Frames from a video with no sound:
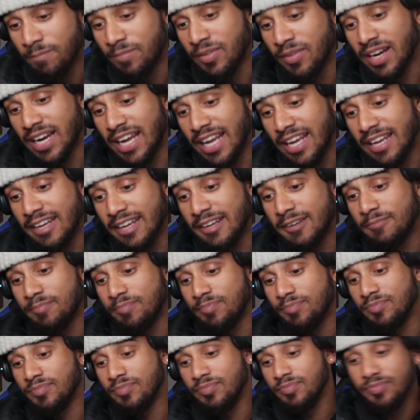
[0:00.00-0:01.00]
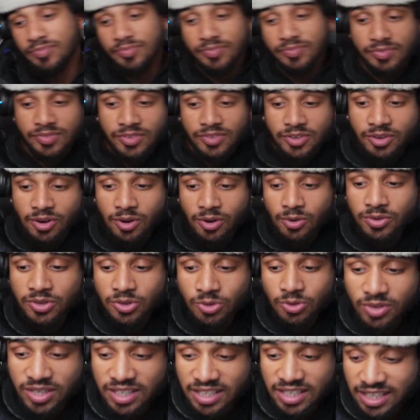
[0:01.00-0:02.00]
Like, you know,
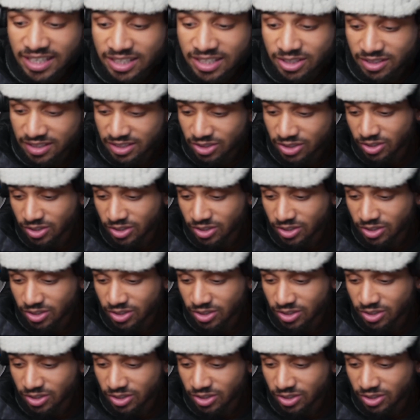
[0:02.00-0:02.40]
you can get